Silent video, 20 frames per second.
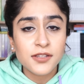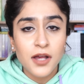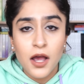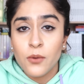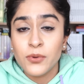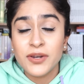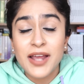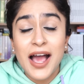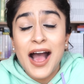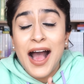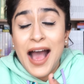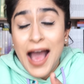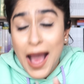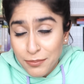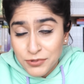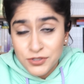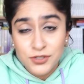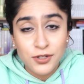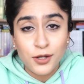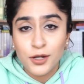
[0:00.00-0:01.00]
So I would
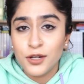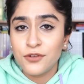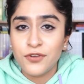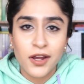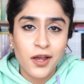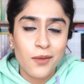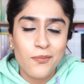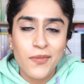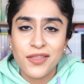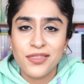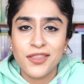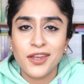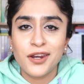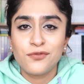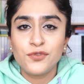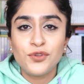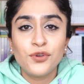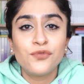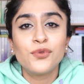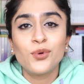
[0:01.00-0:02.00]
absolutely recommend that
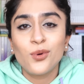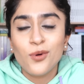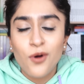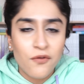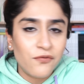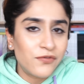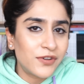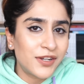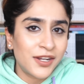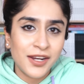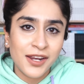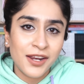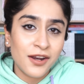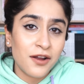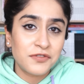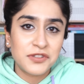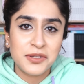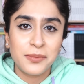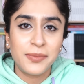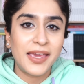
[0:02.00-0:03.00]
if you feel confident
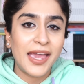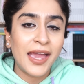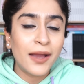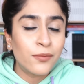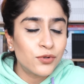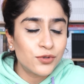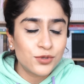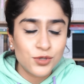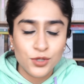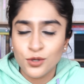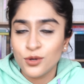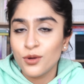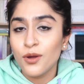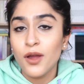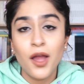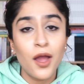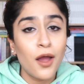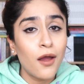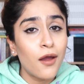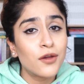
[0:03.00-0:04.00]
enough to be able to
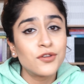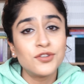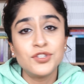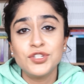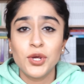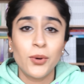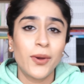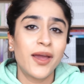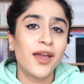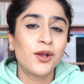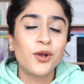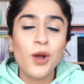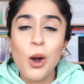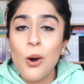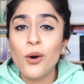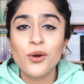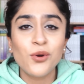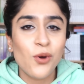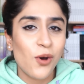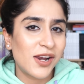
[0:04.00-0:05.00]
do it,
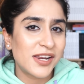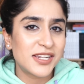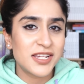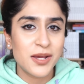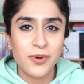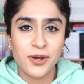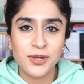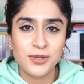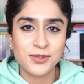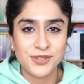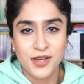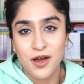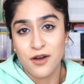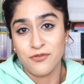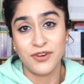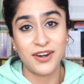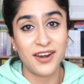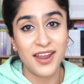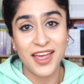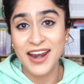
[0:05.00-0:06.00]
go on holiday by
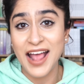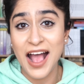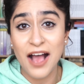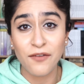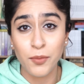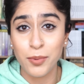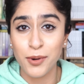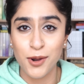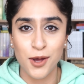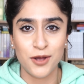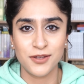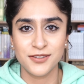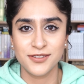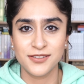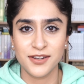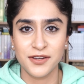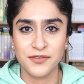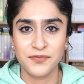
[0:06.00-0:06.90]
yourself and have a blast.